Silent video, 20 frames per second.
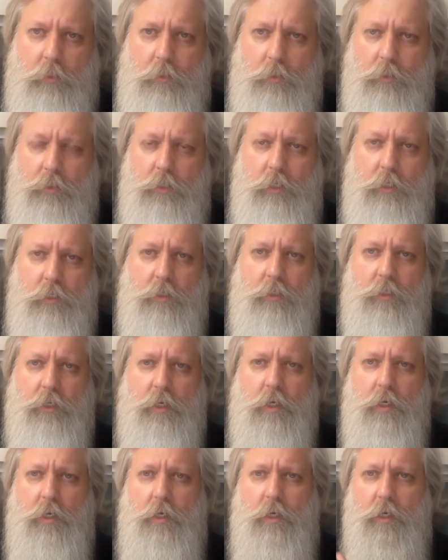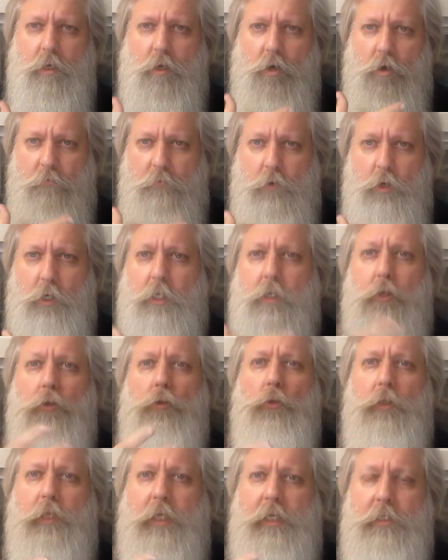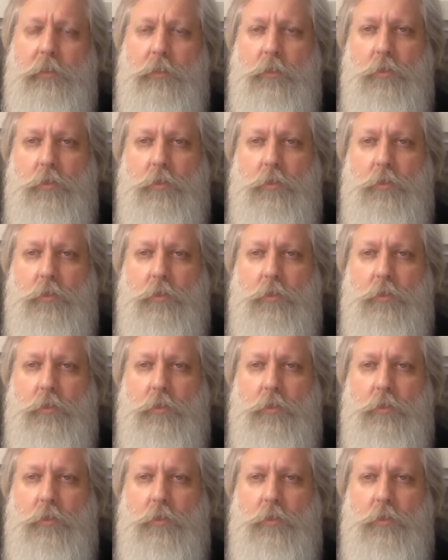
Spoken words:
scents are very cooling.